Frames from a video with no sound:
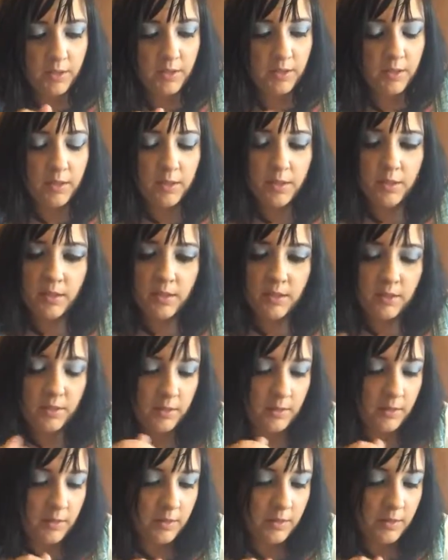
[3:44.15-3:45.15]

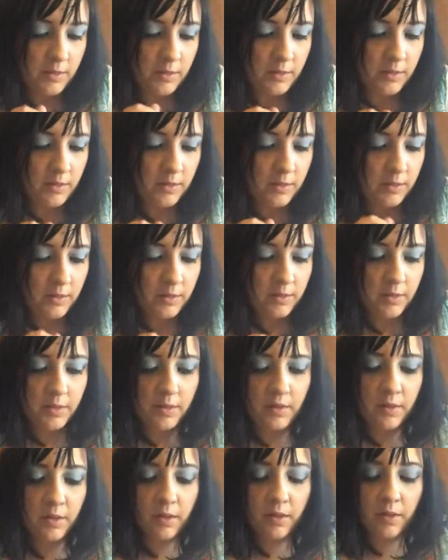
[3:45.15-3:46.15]

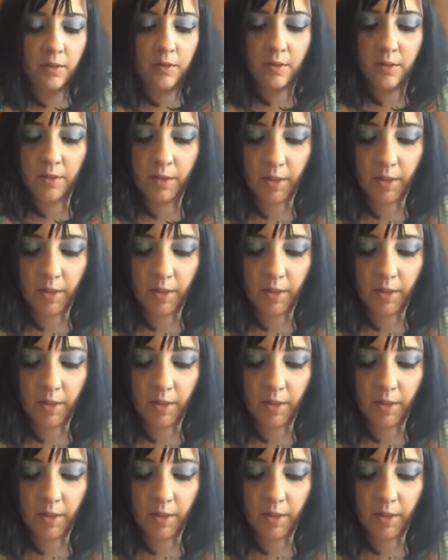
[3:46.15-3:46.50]
No one is speaking in this clip.